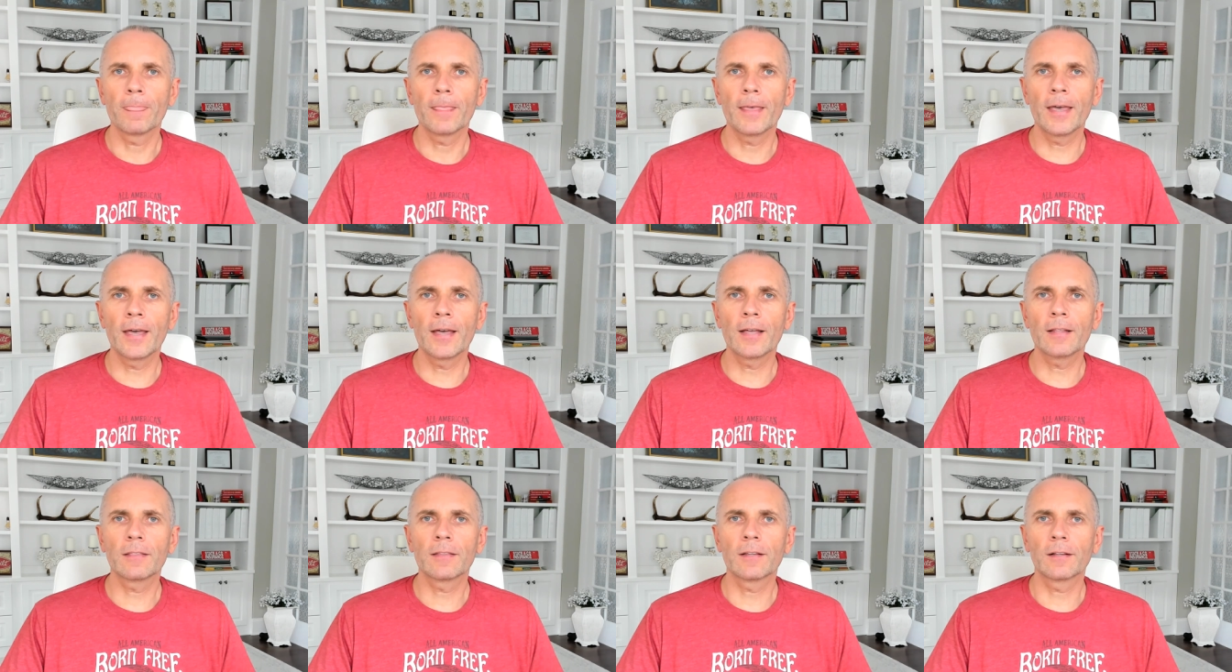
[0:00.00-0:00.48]

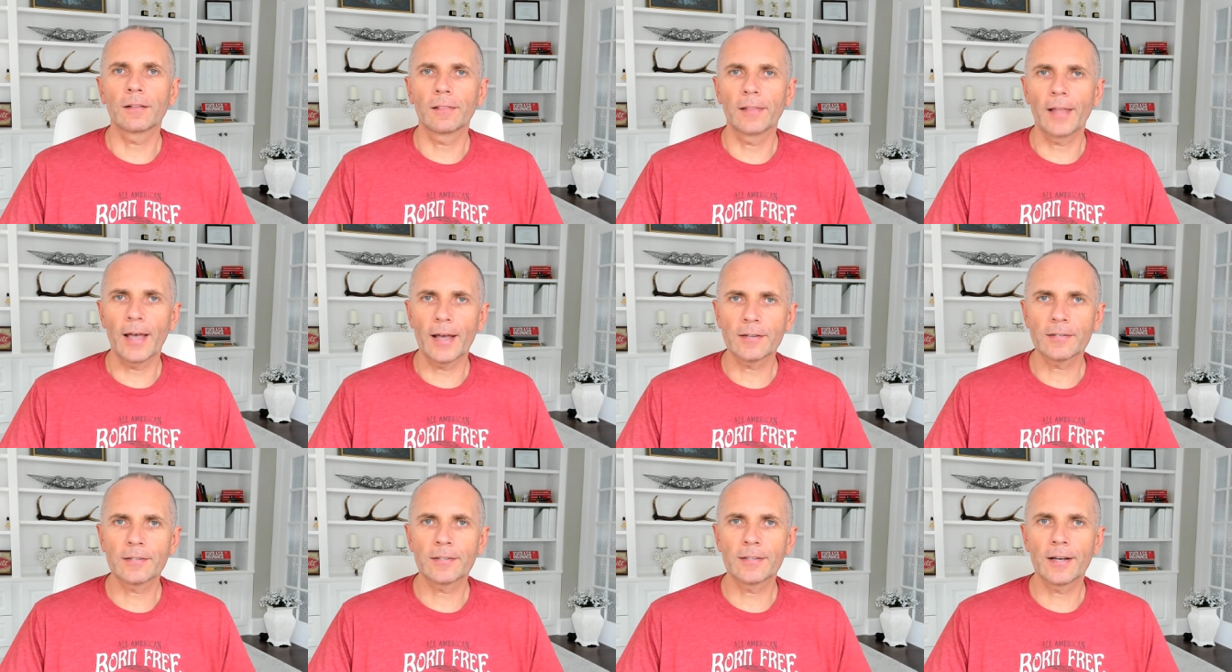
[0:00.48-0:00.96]
And the
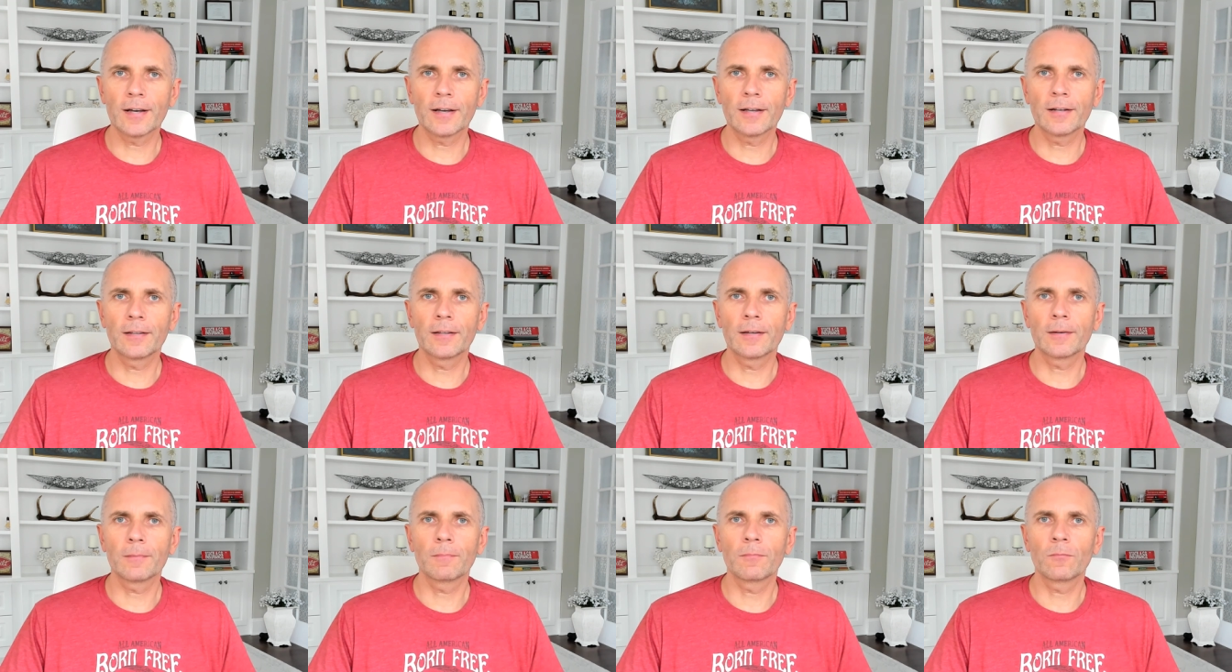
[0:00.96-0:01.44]
last
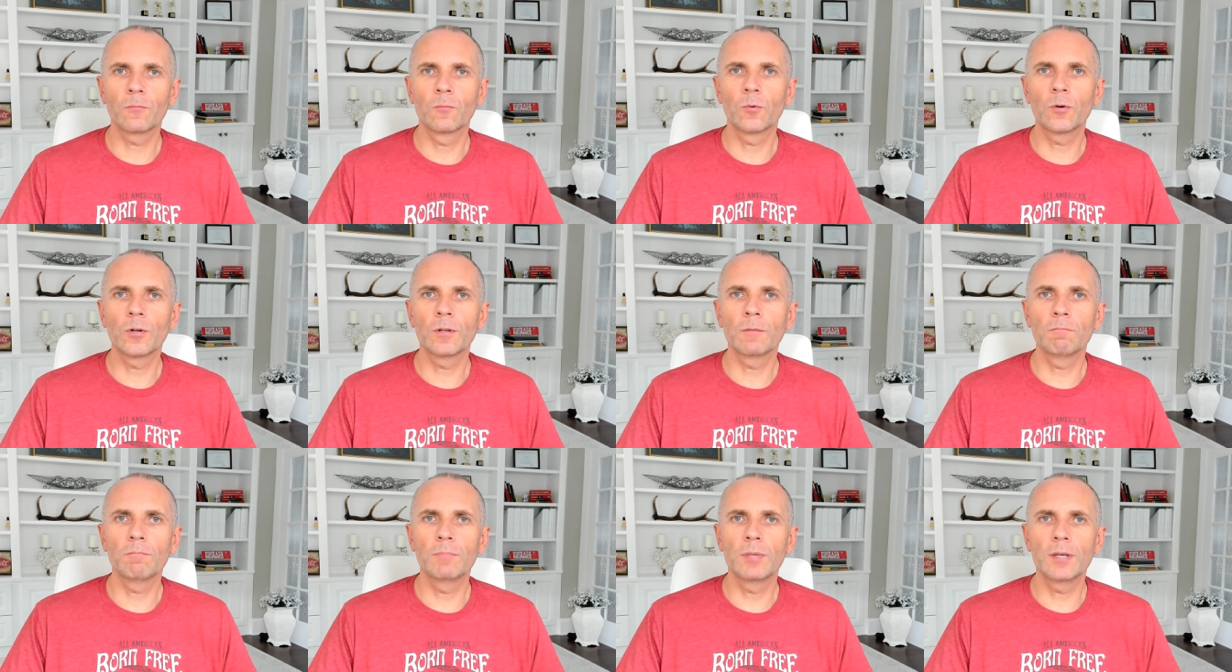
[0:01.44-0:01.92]
item
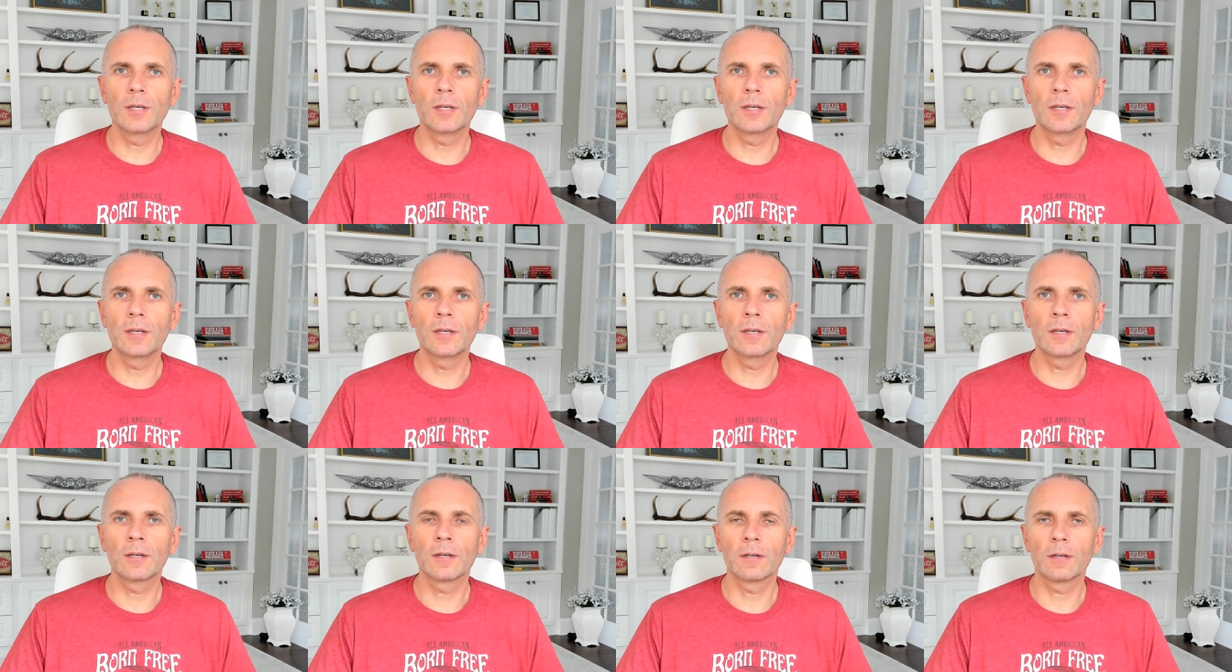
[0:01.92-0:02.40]
would
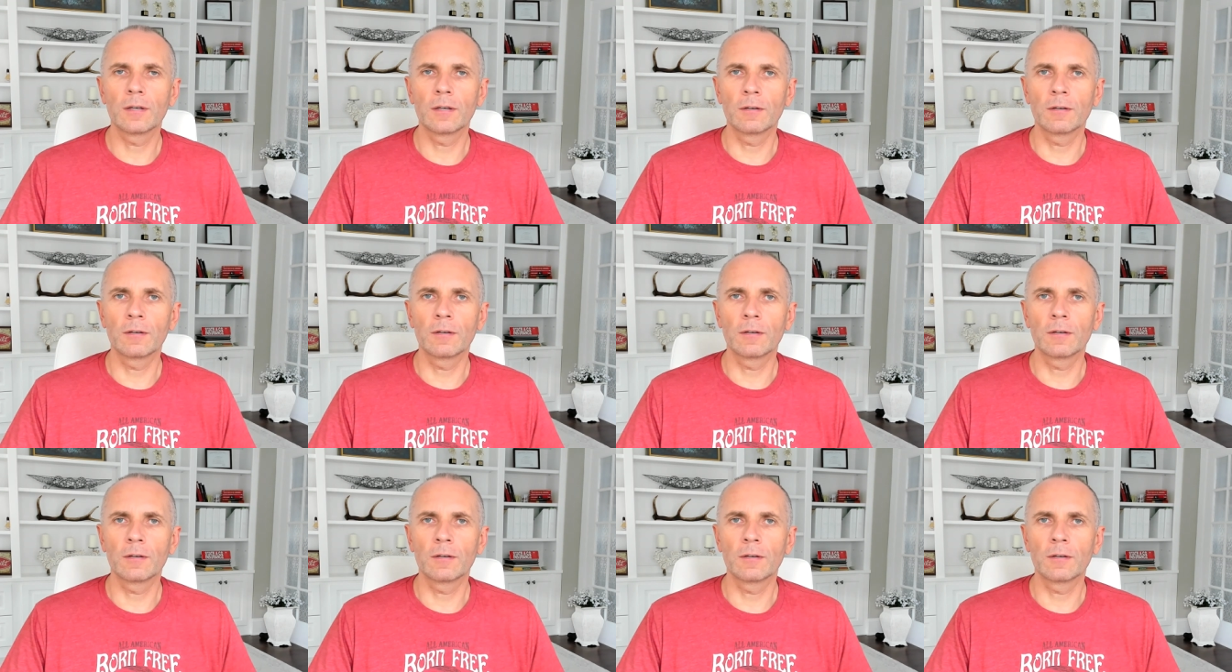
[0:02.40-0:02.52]
be,